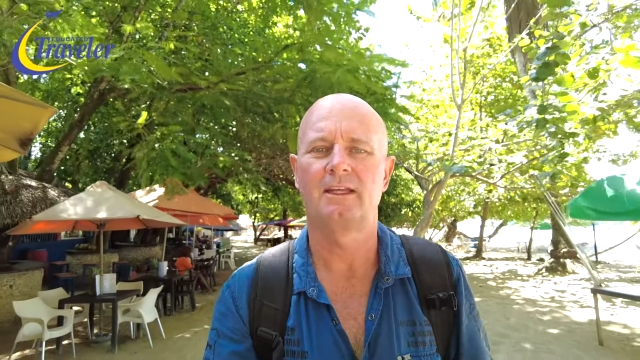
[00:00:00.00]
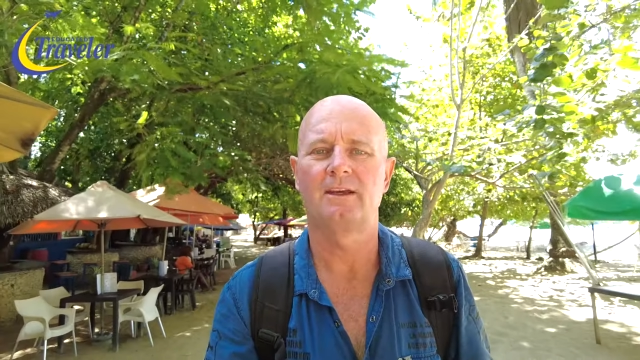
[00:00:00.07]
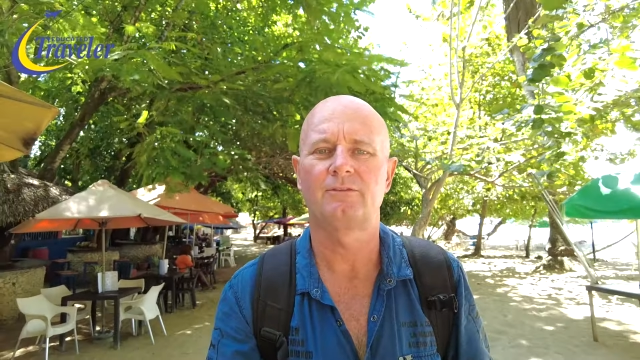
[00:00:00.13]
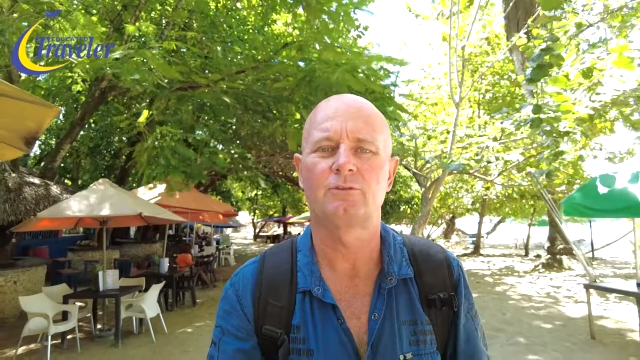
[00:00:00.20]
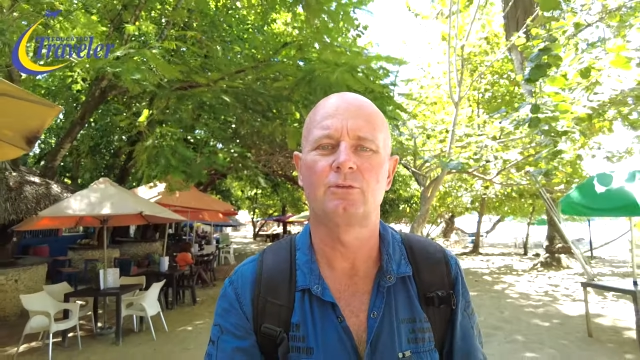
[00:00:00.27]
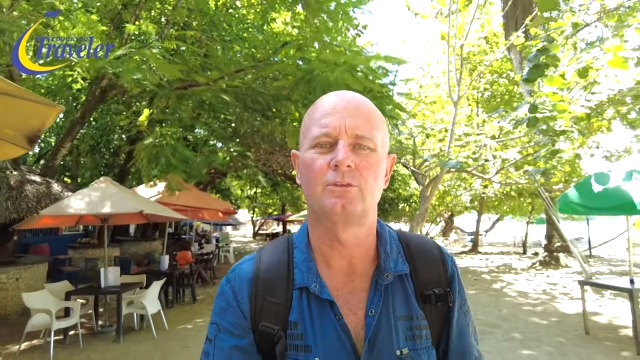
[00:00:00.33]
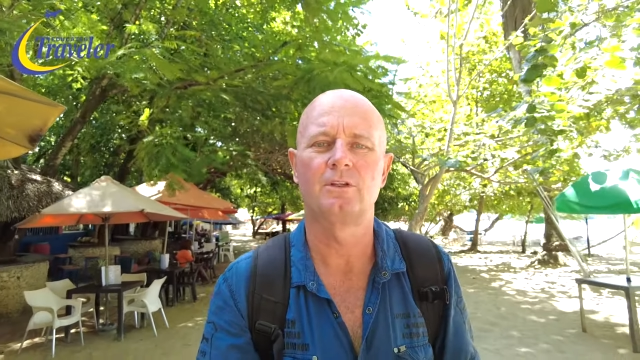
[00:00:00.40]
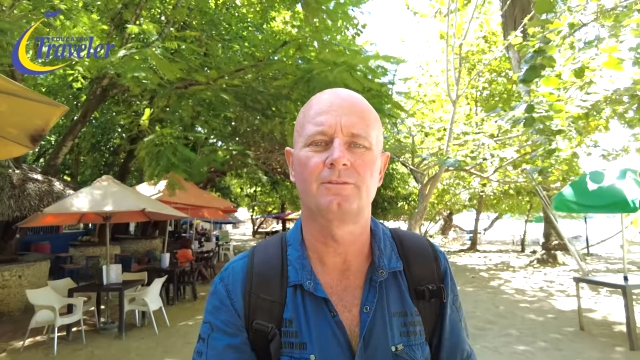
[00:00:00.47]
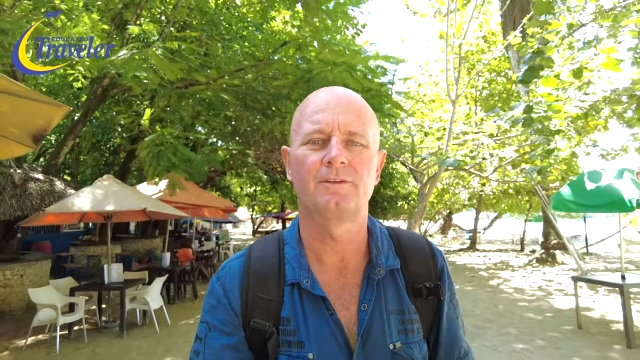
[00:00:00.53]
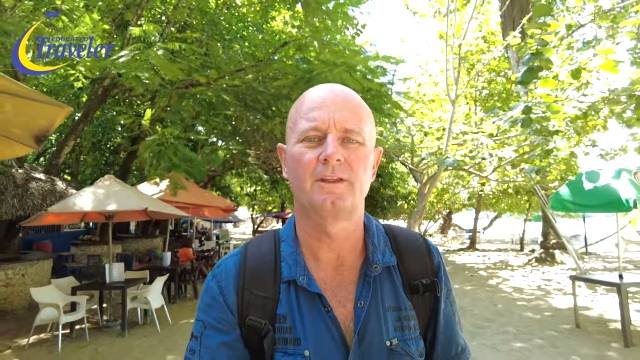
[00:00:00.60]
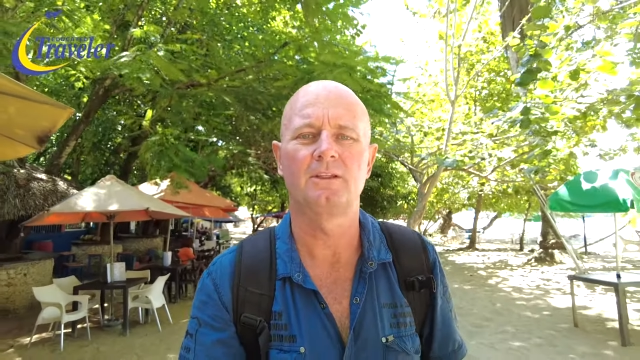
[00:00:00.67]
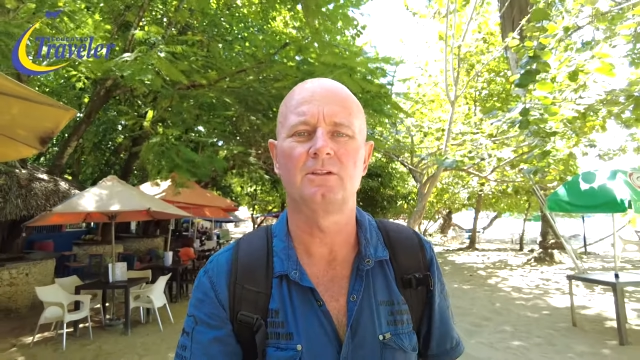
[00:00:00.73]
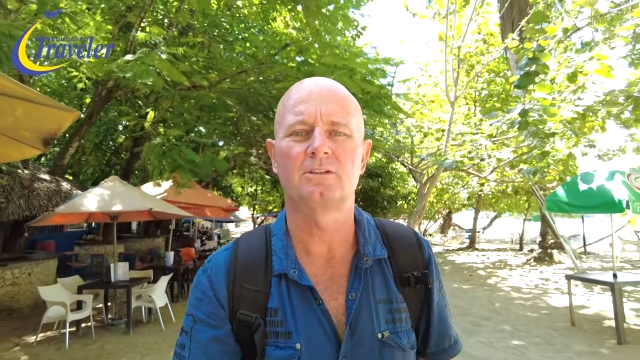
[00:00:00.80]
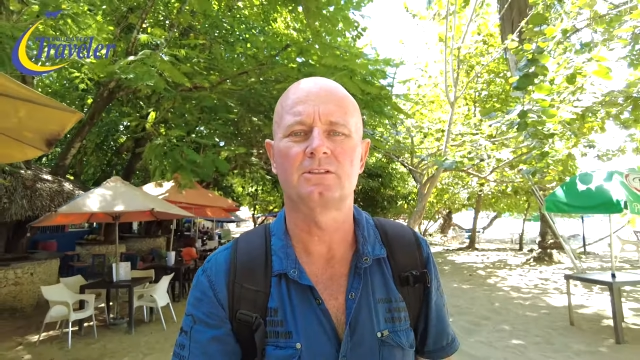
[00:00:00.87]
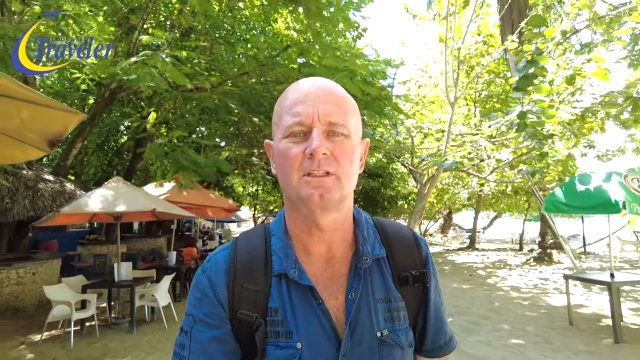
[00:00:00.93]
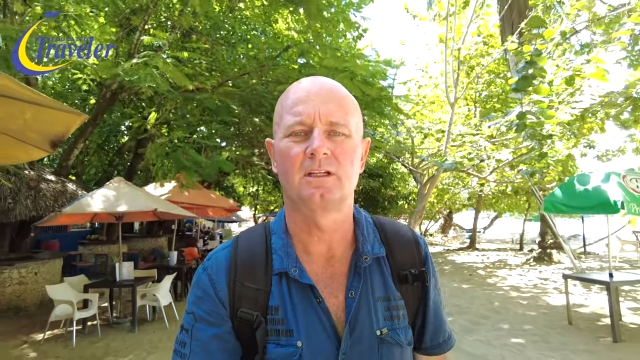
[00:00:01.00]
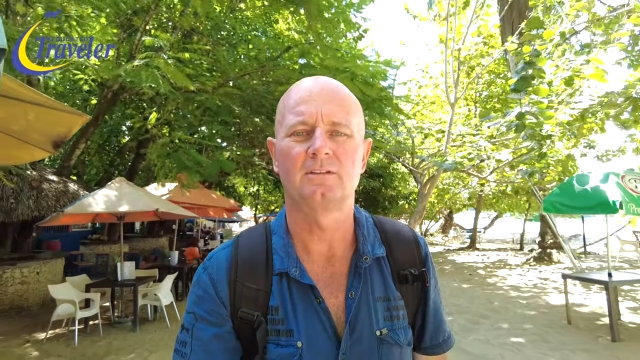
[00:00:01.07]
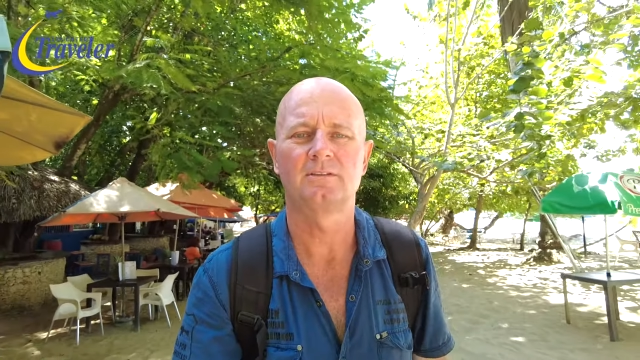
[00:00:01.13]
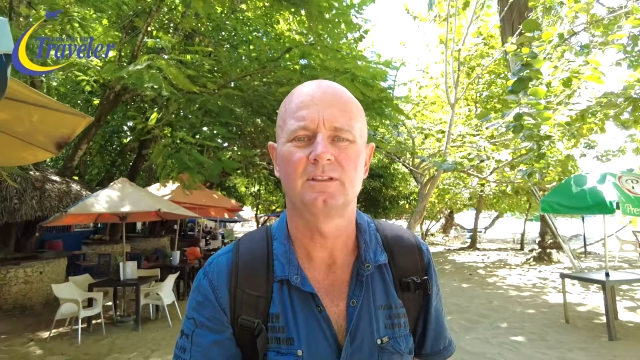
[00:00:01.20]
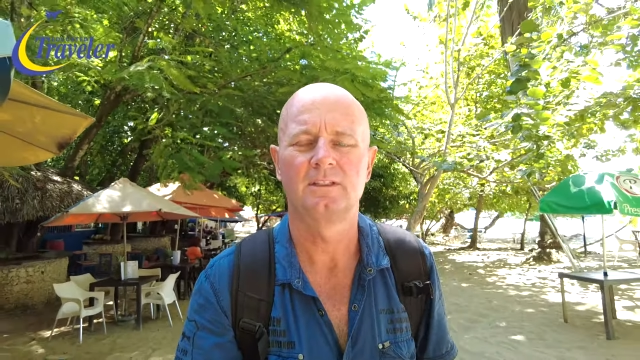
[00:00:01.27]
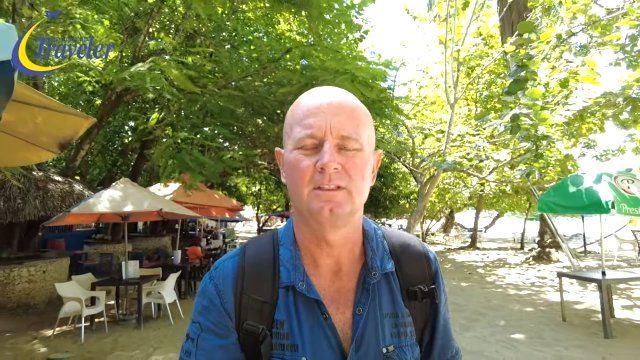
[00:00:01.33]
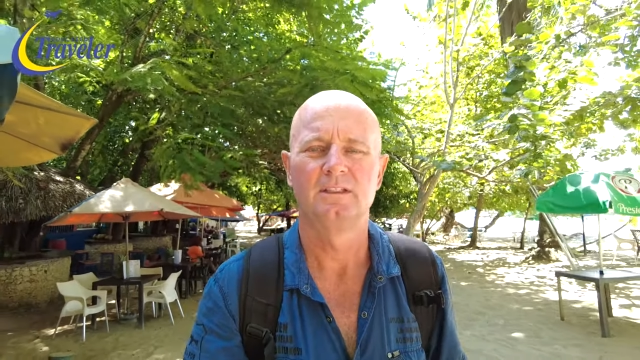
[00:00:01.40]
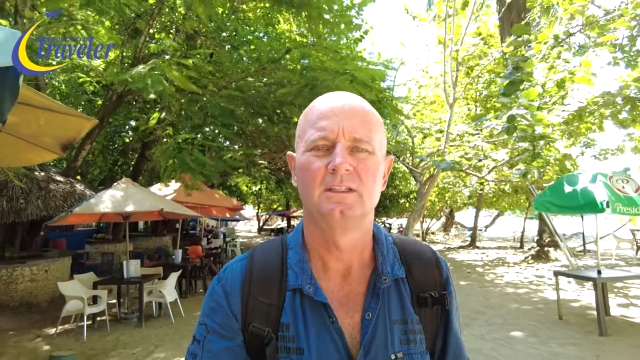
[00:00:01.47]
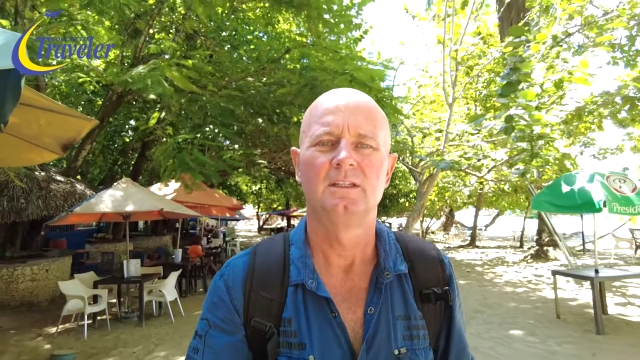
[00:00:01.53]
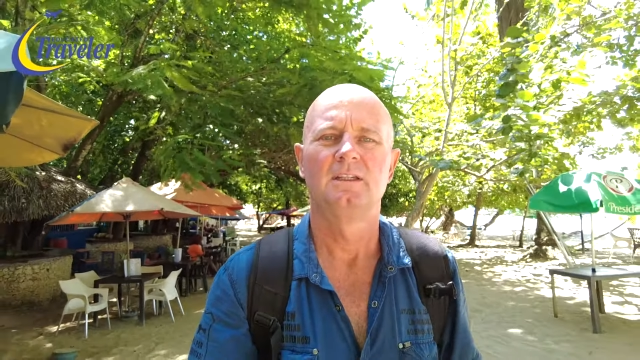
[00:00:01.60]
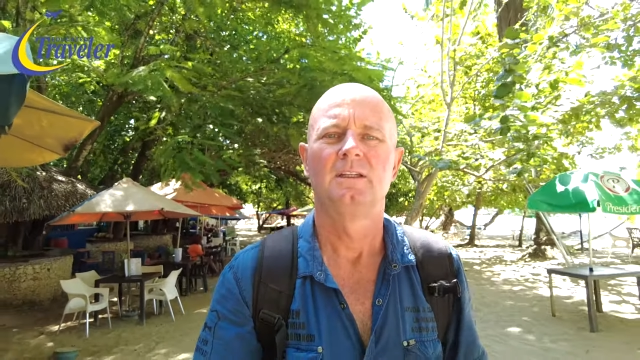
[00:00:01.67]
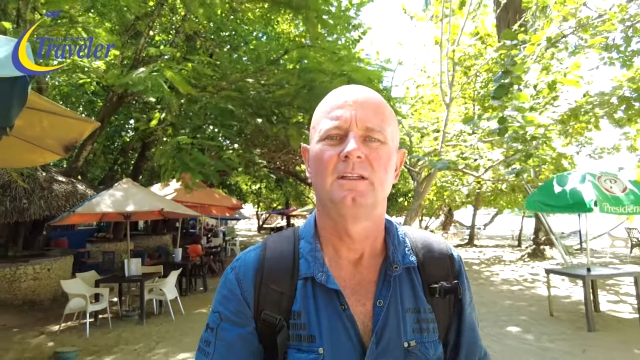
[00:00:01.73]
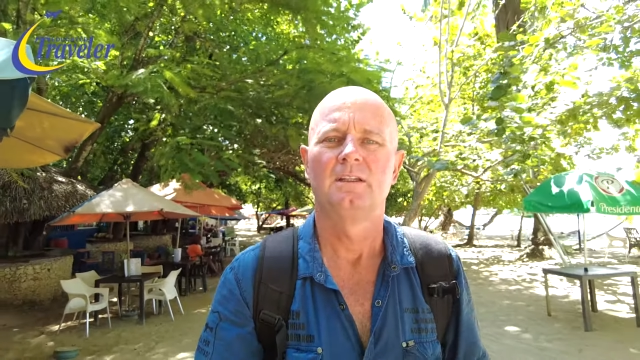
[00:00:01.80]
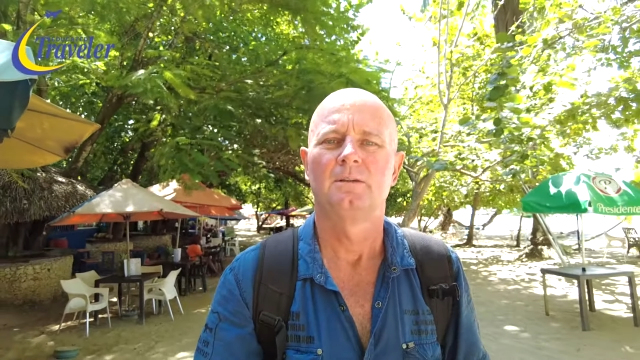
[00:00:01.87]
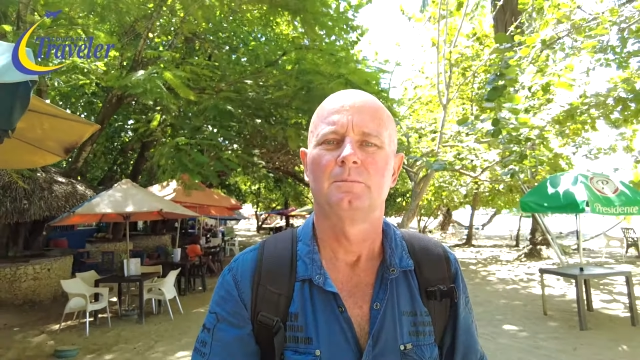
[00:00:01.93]
have to defend yourself.
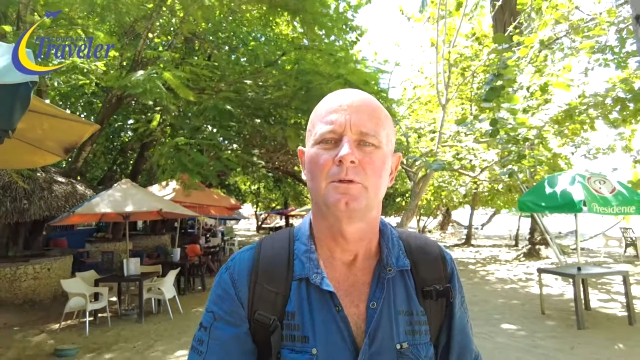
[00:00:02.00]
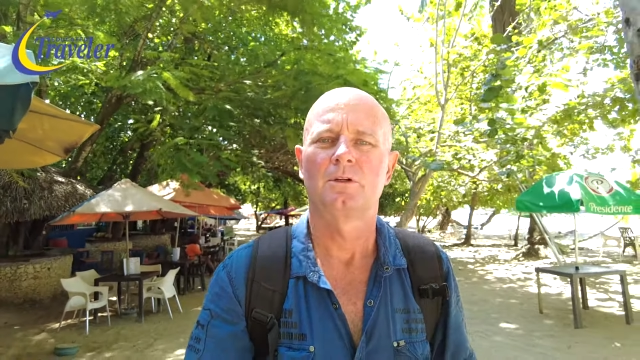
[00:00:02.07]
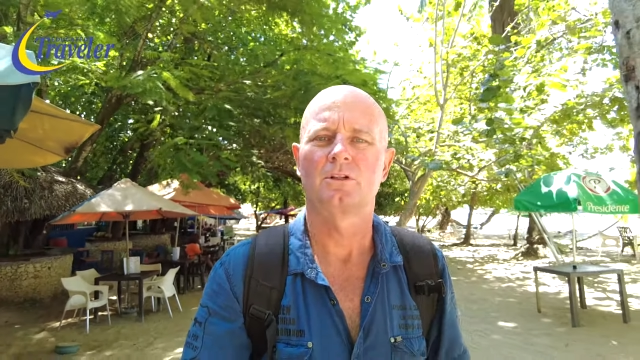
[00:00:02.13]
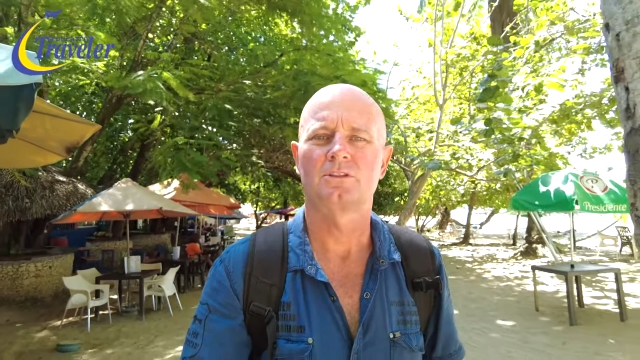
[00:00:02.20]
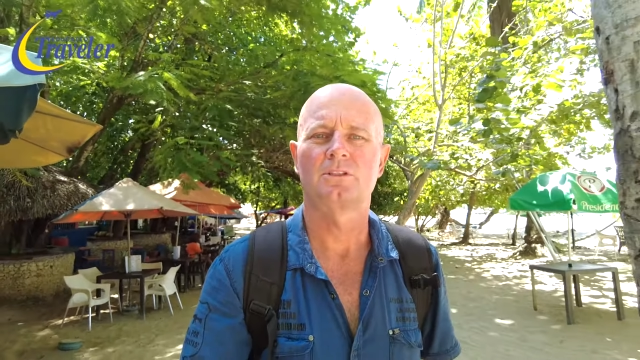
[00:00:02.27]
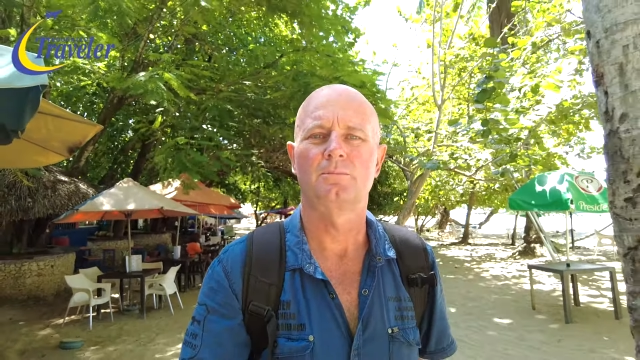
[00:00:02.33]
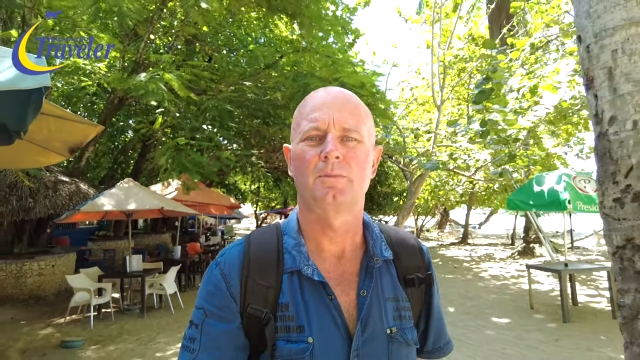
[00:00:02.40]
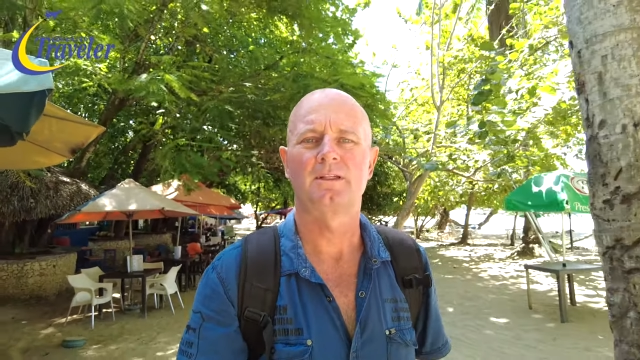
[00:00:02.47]
Because the